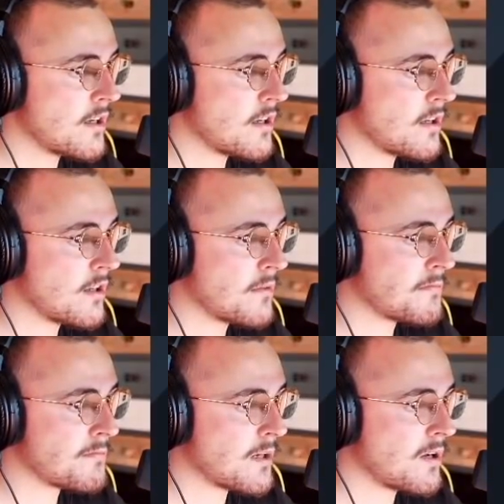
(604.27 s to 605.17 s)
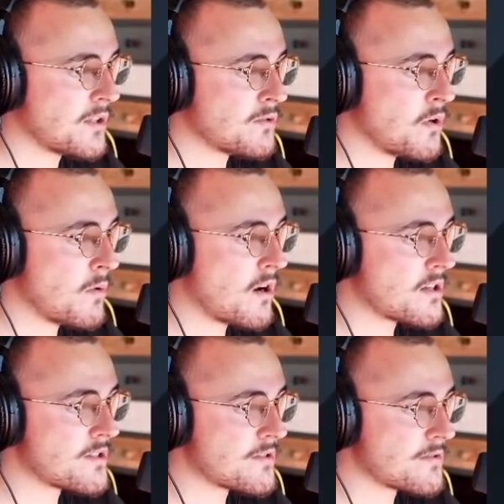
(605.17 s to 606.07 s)
uh, well, you know
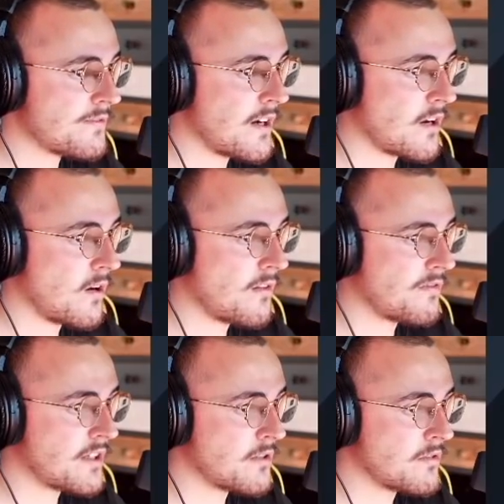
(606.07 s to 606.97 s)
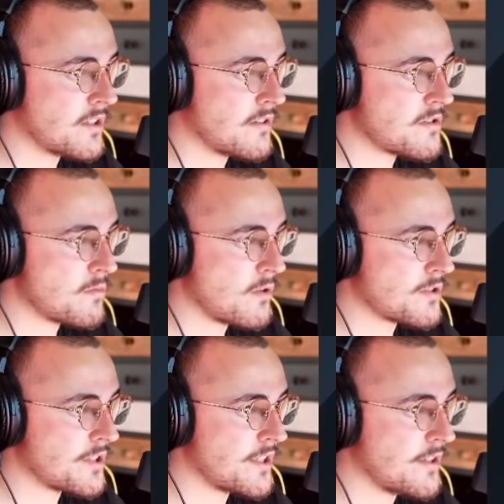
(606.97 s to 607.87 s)
what? Fuck off. I don't need this
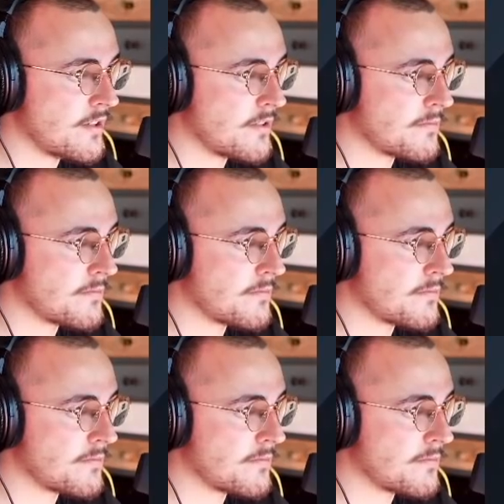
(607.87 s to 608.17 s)
water here.